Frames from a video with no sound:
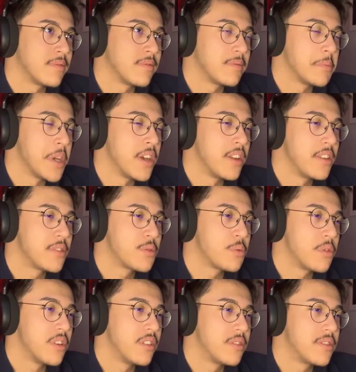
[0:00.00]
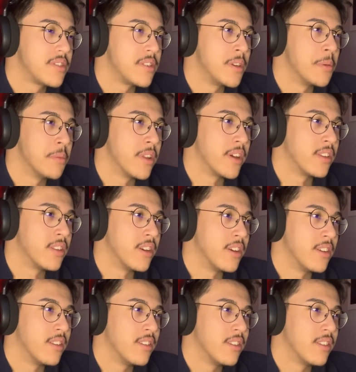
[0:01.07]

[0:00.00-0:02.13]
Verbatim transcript: Man, it's weird to see him like that